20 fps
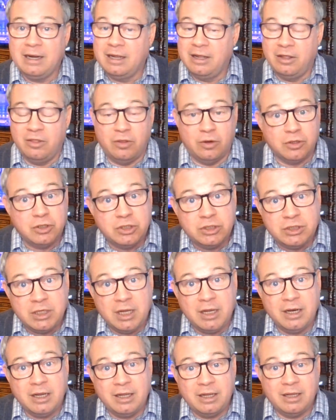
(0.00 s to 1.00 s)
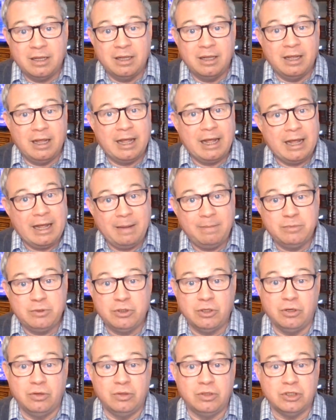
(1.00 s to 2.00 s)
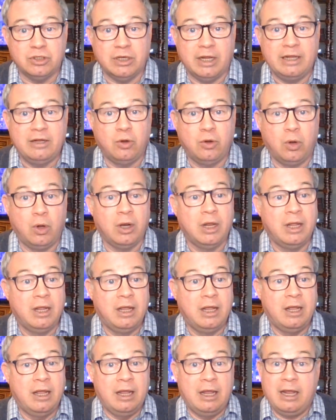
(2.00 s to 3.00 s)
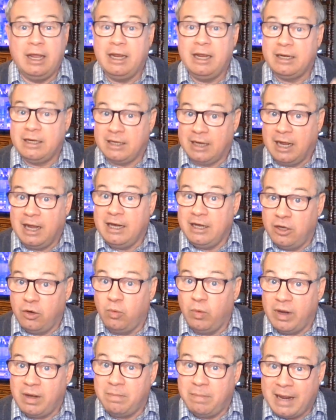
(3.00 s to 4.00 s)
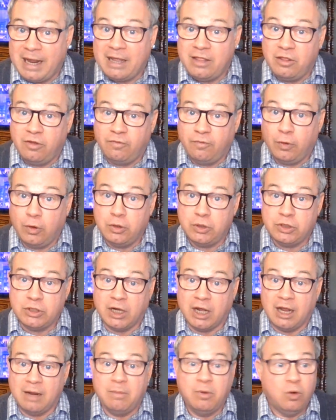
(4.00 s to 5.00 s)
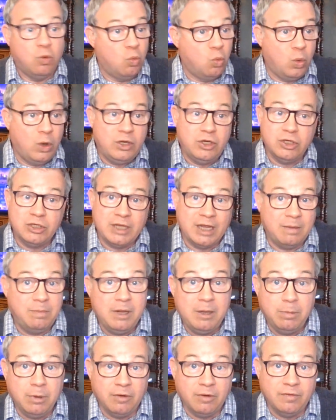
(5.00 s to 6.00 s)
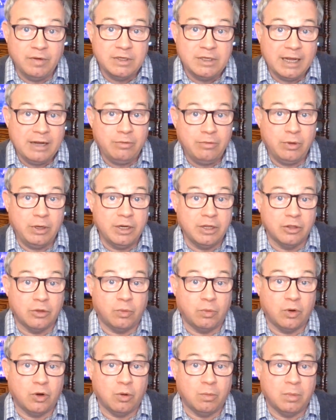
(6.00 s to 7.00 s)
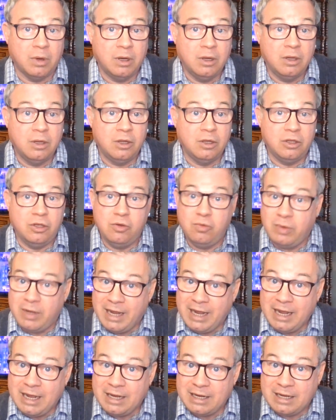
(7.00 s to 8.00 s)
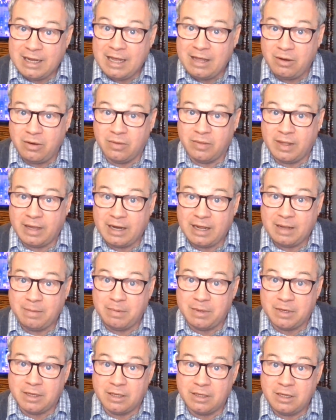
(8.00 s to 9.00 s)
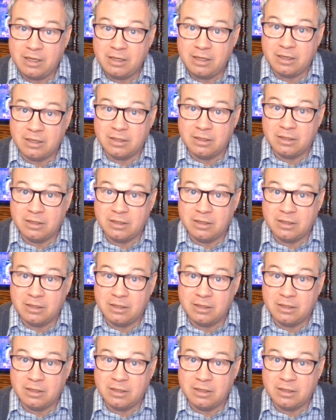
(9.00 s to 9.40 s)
They're selling absolute snake oil. It kind of went bad the first time. We just had people of integrity in the room. You can't count on that happening again.